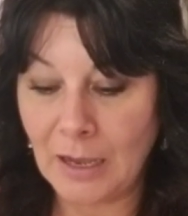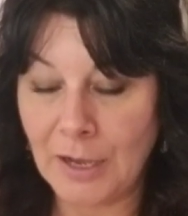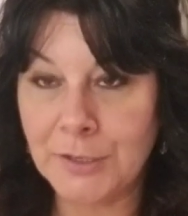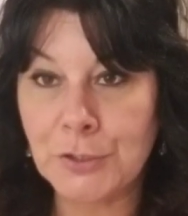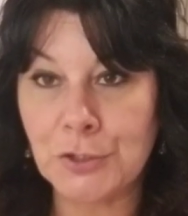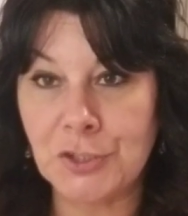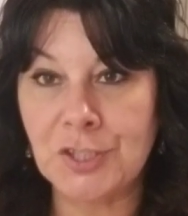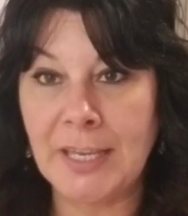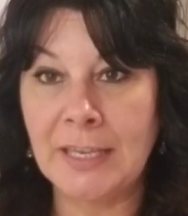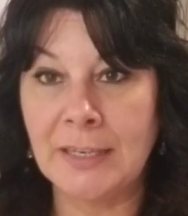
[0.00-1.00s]

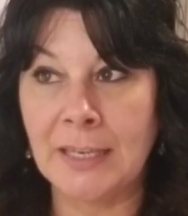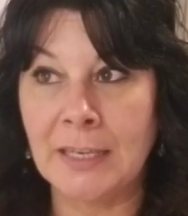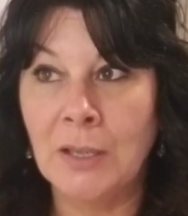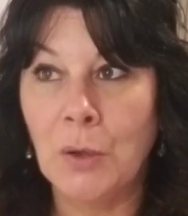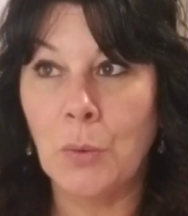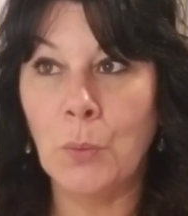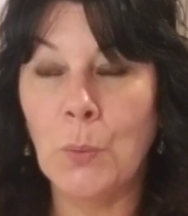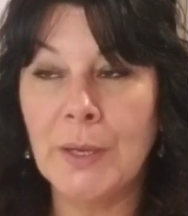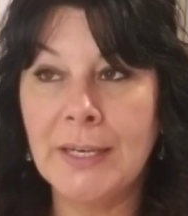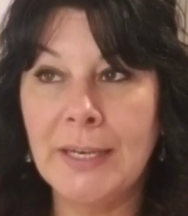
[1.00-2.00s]
understanding
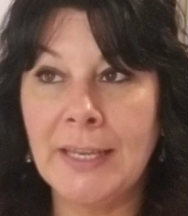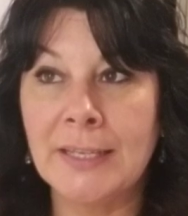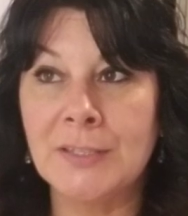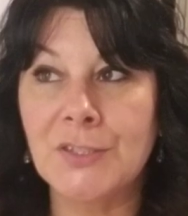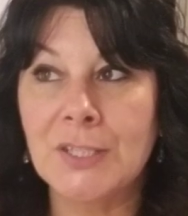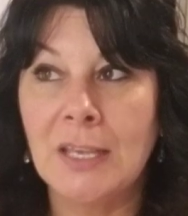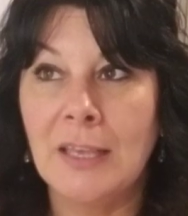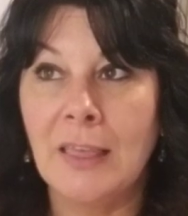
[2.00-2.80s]
what it is